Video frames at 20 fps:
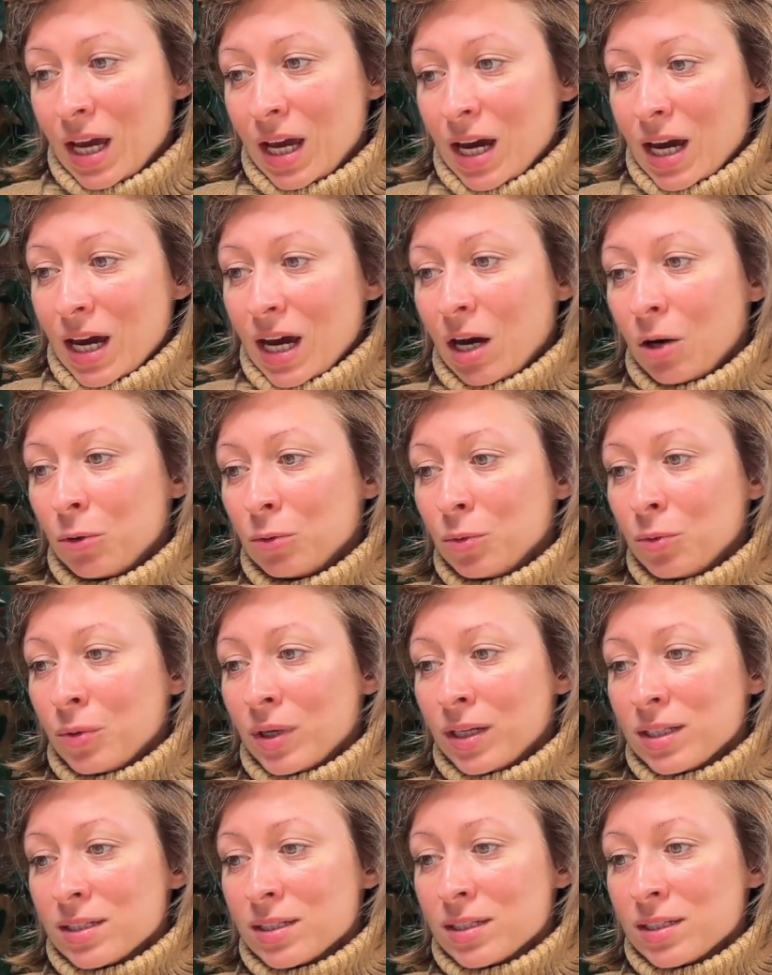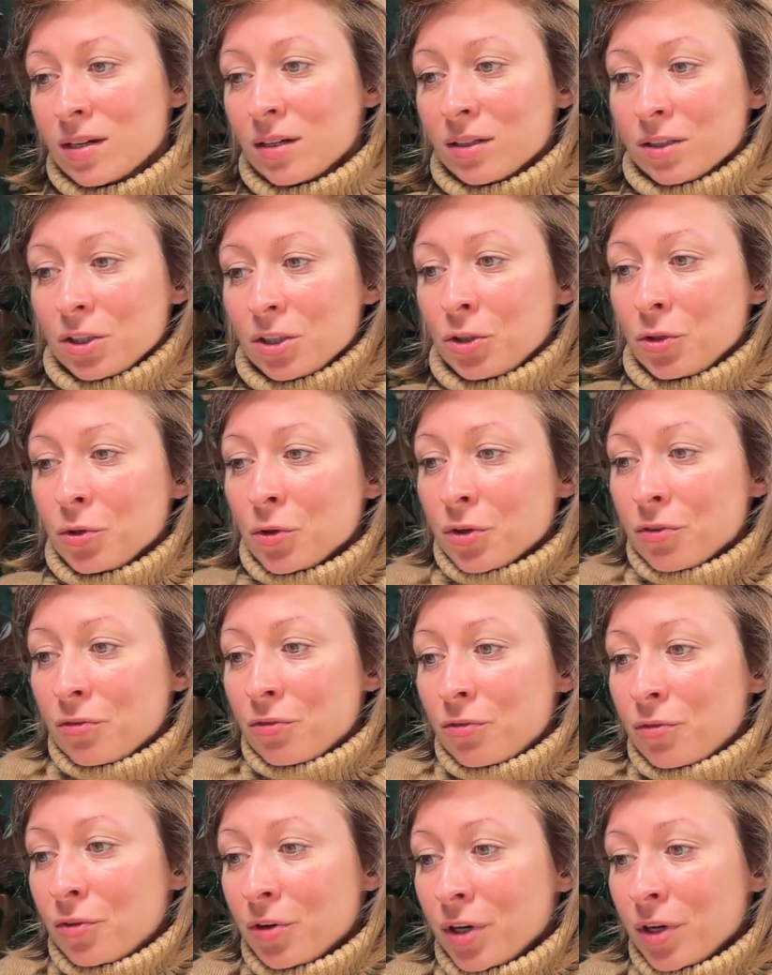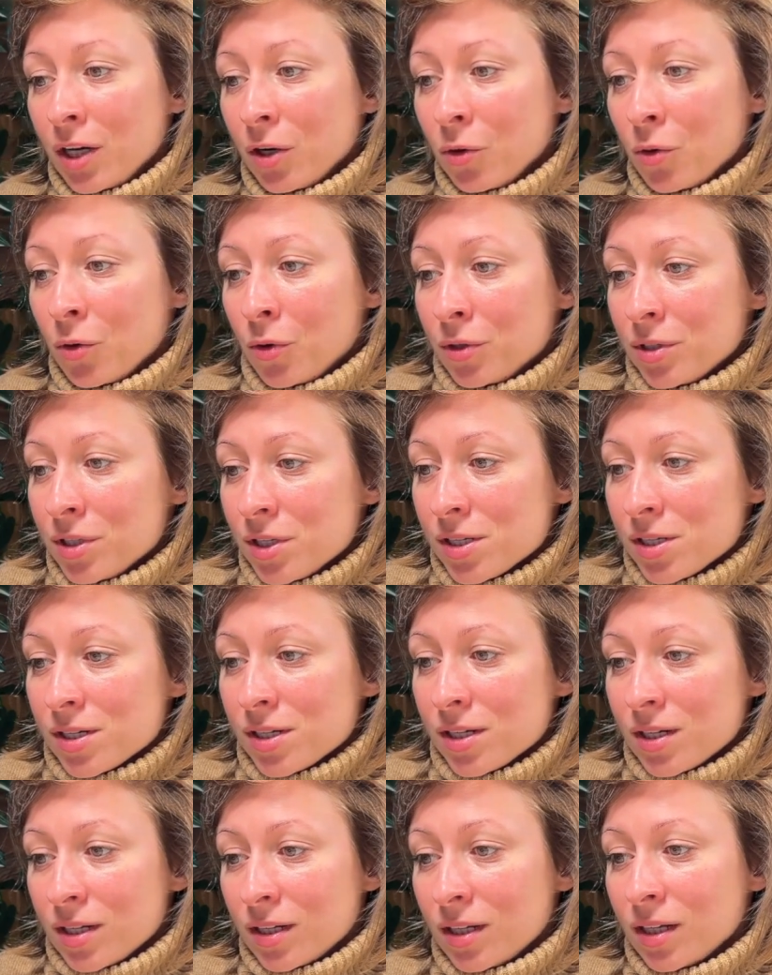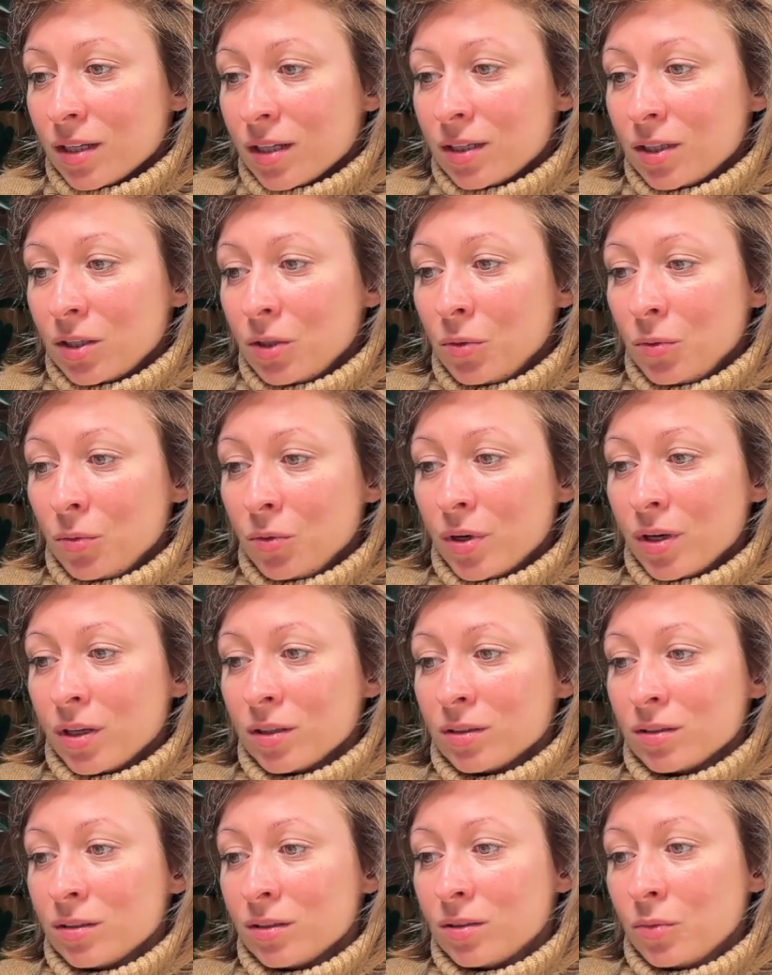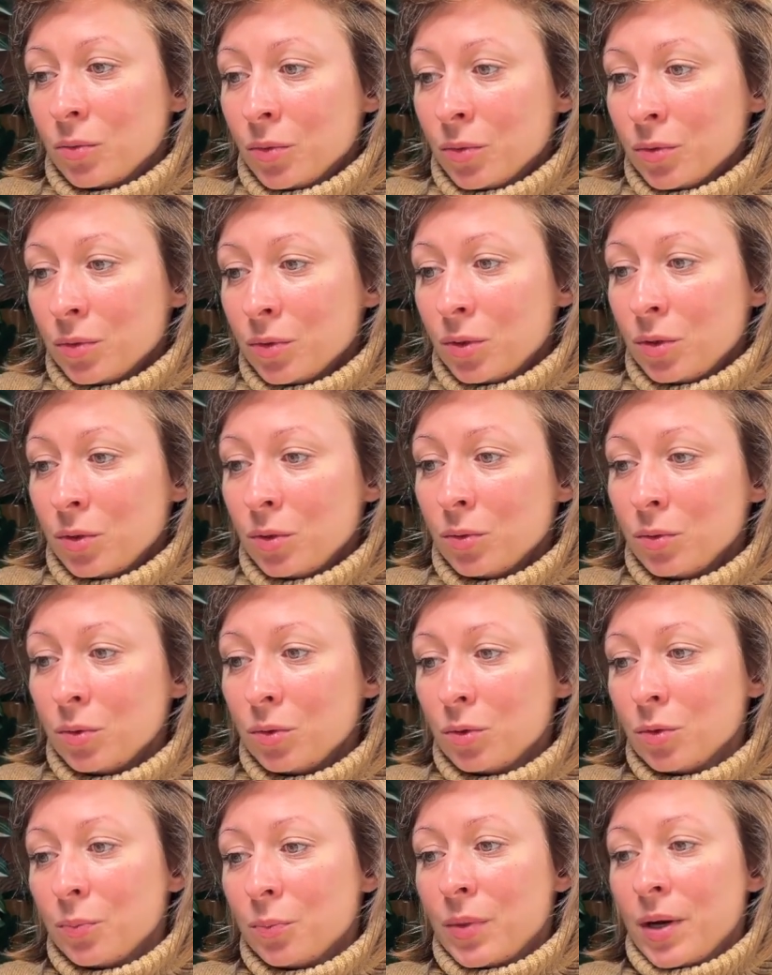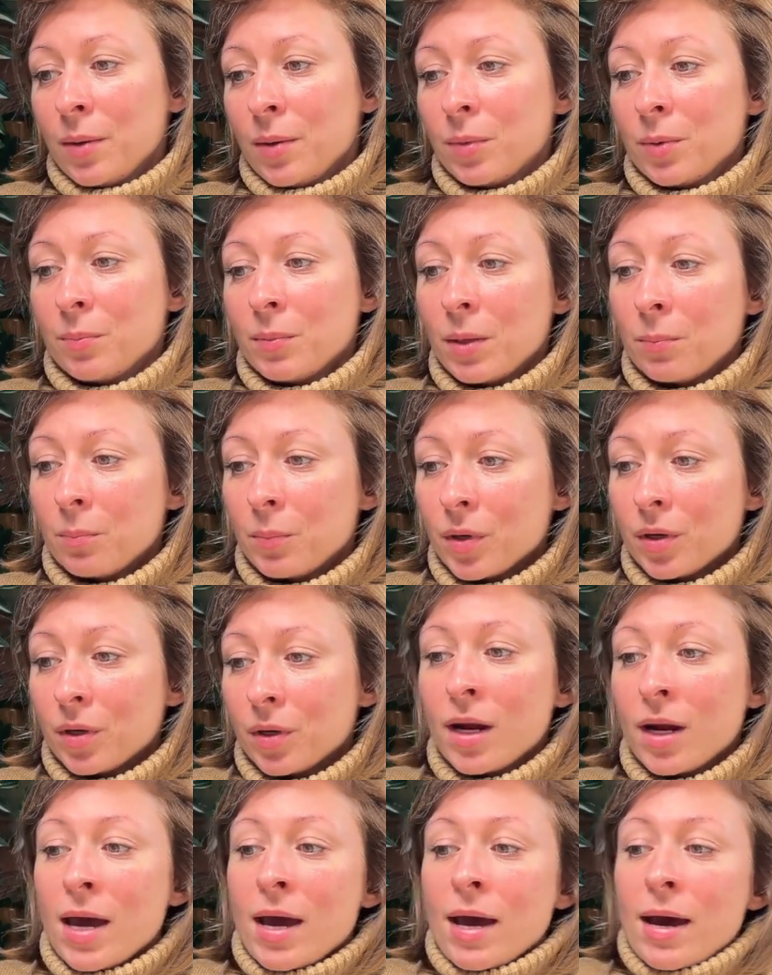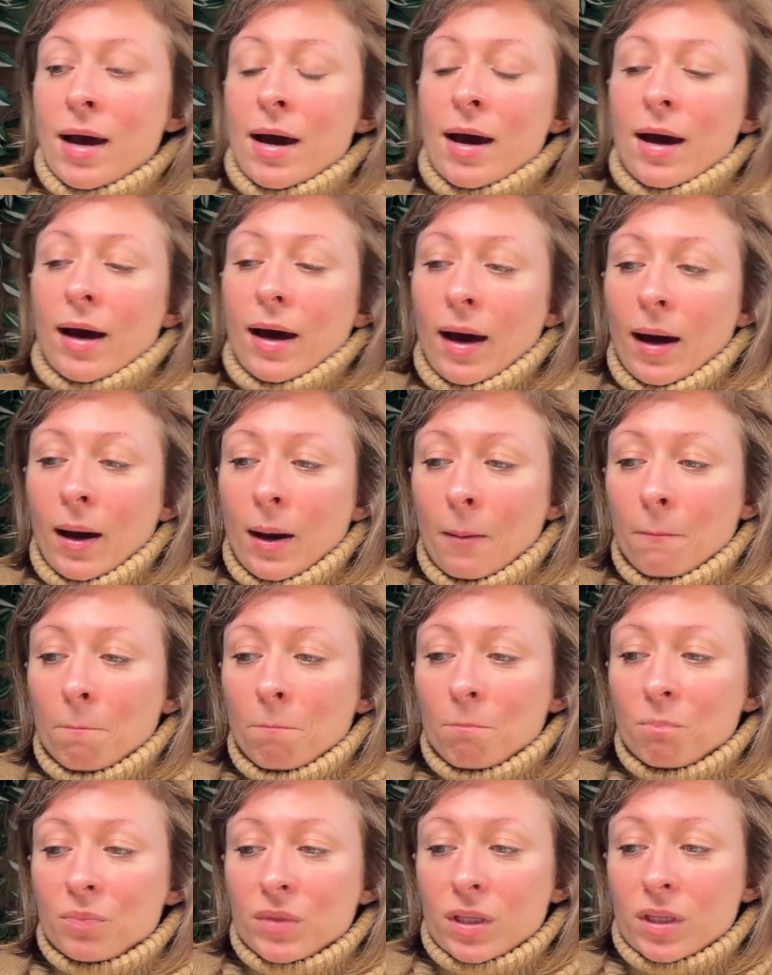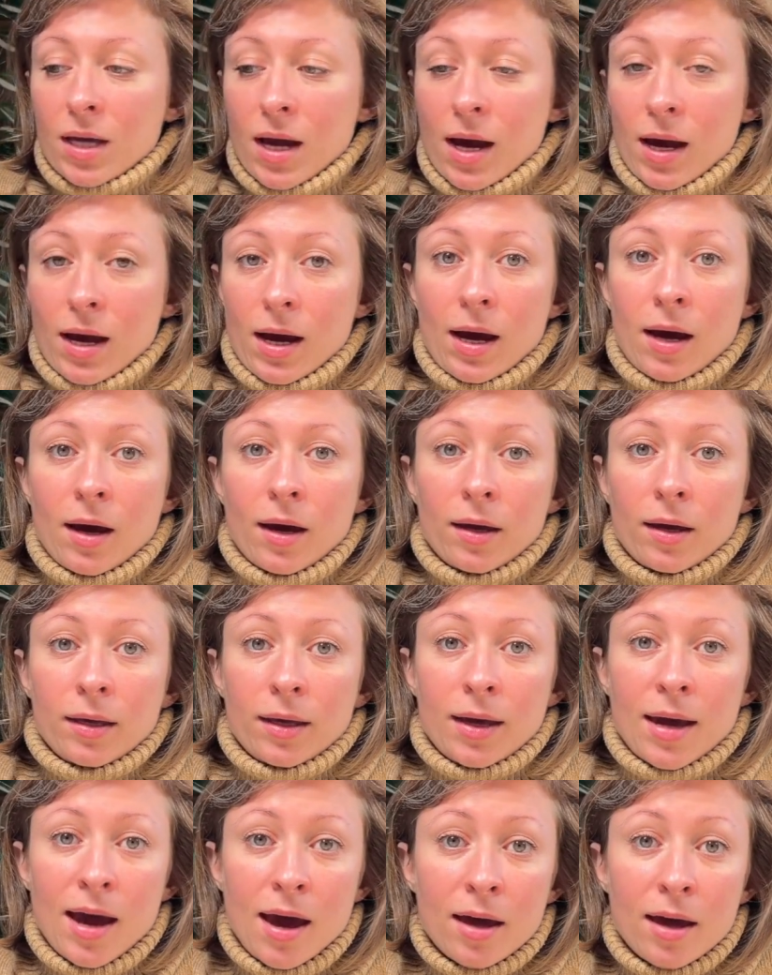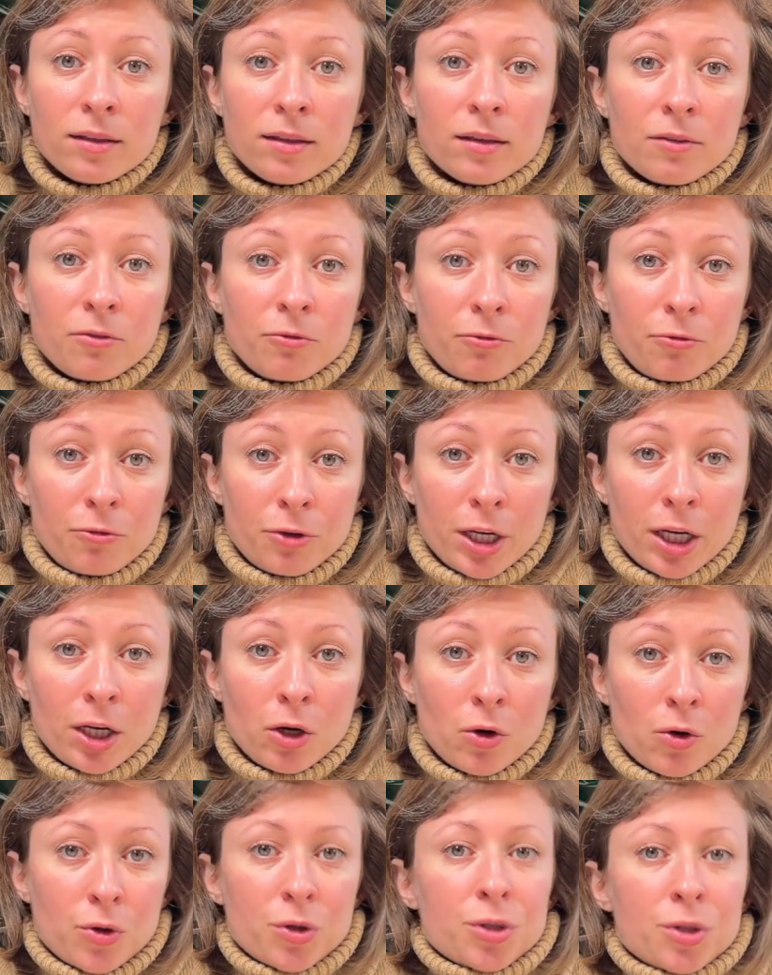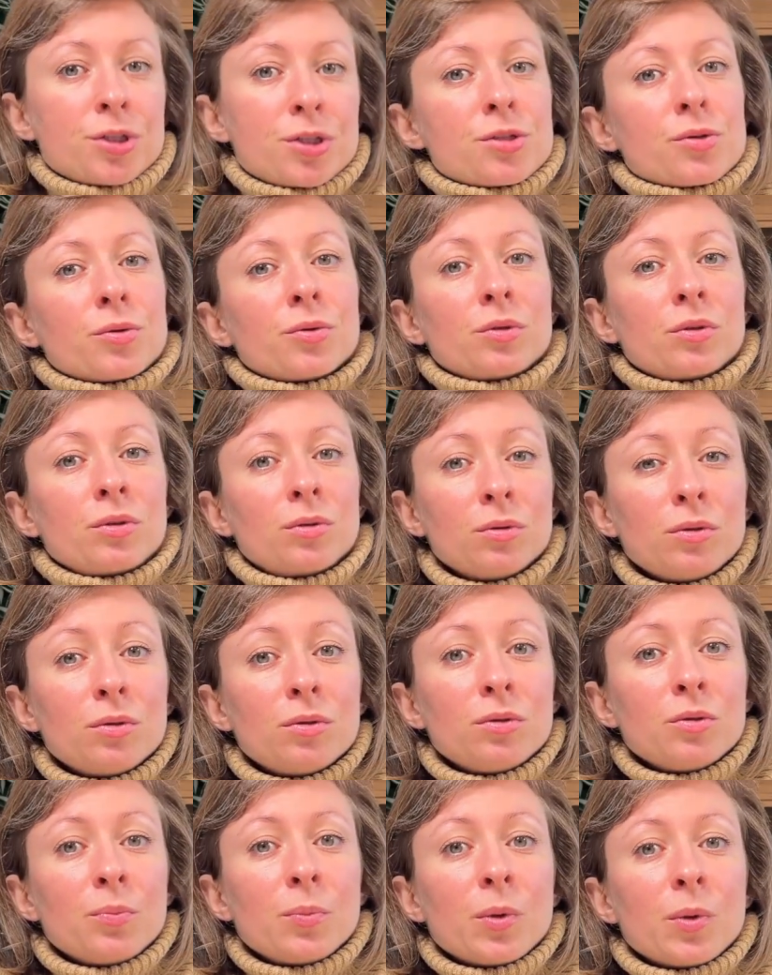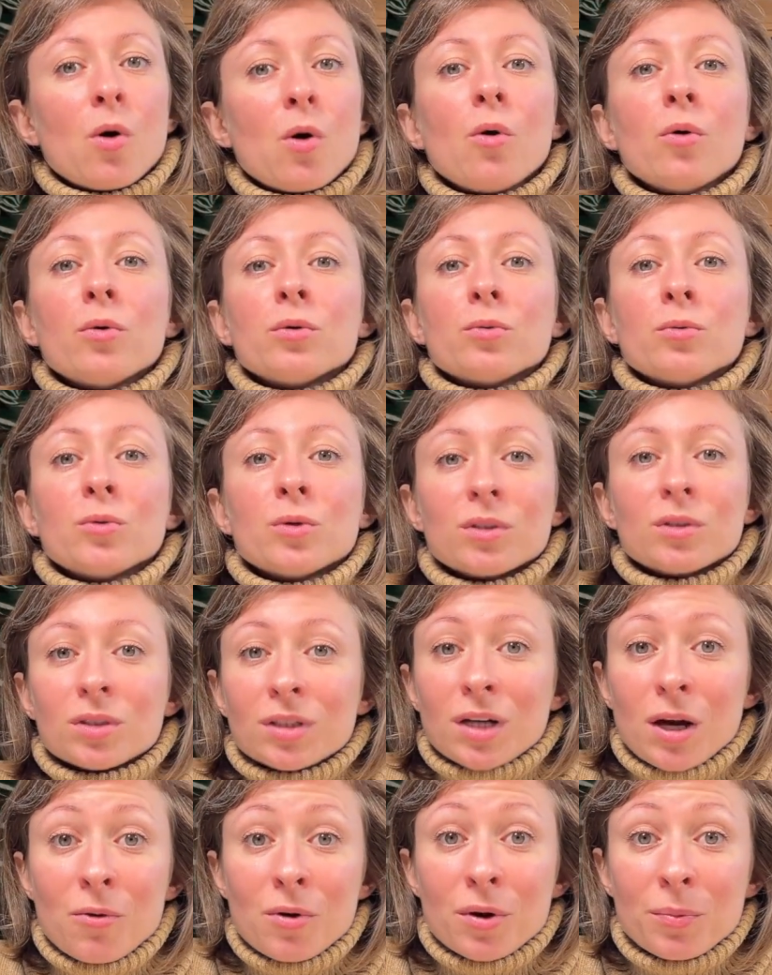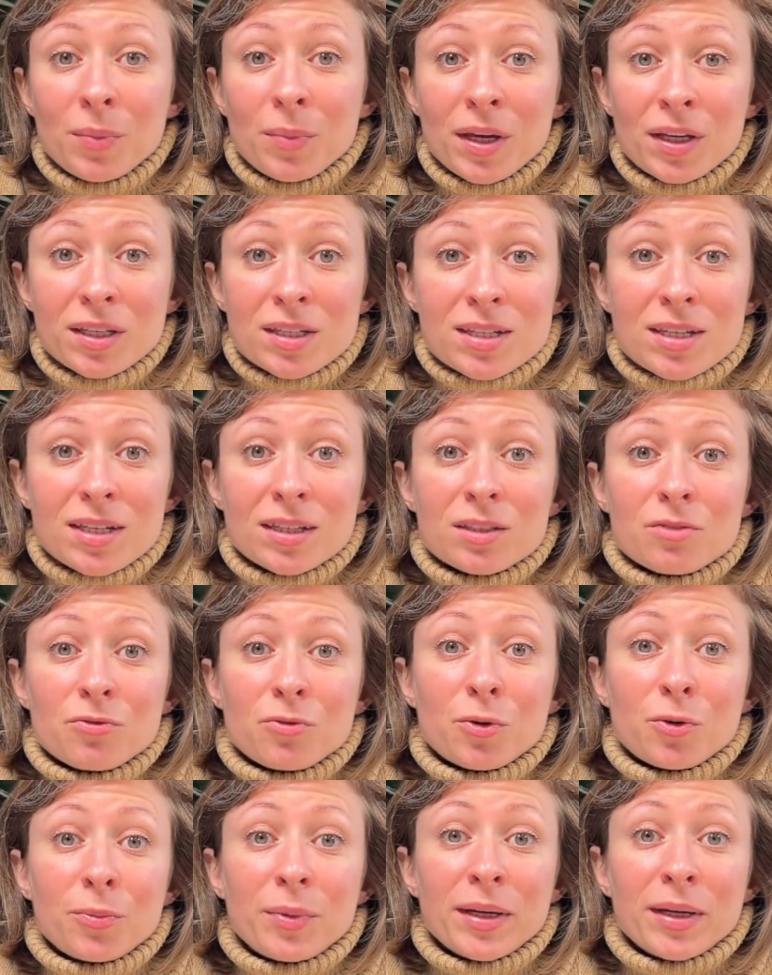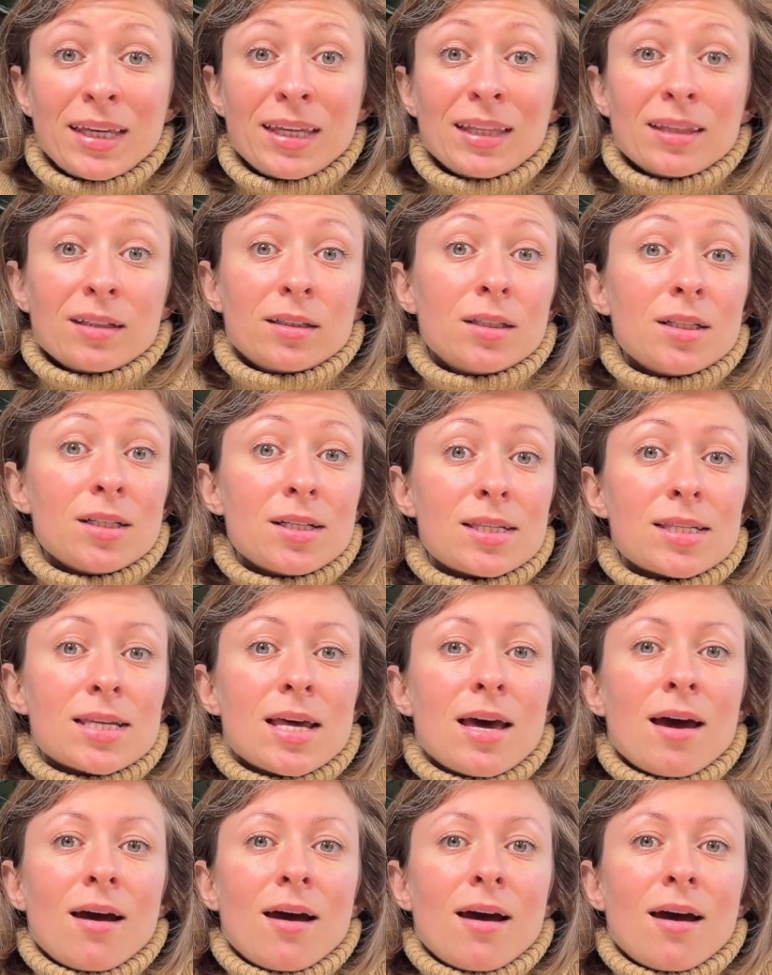How do I start your free course that you run on YouTube? I'm a member. Yeah, I had a free course on YouTube called Watercolor Basics for Beginners.